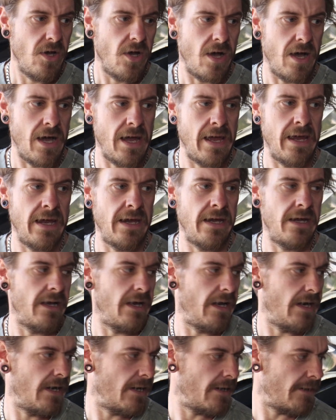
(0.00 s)
I
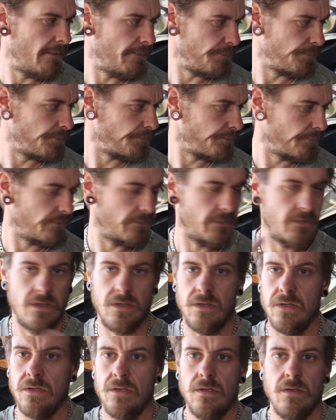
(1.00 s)

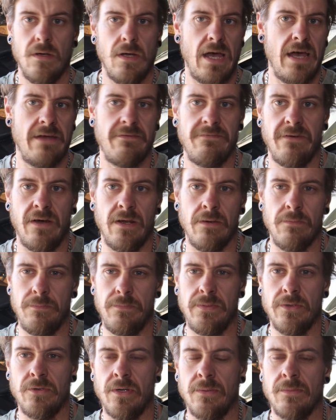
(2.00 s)
had fun
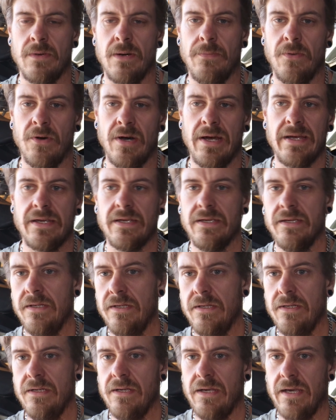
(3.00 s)
building my bike,
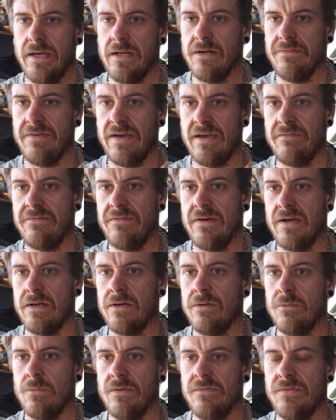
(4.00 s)
and I've had
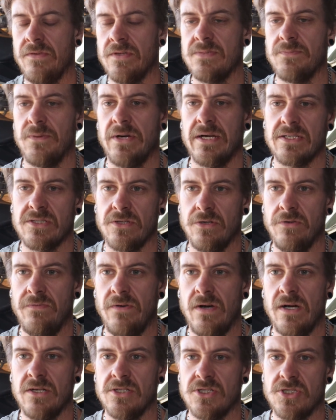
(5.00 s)
fun with this bike so
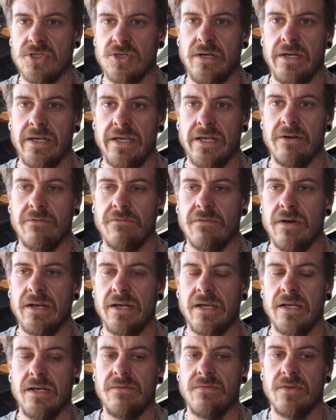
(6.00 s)
far, just trying to get it
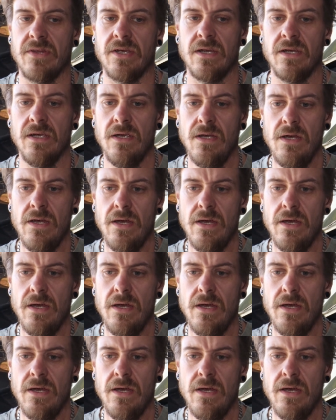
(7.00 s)
running and everything.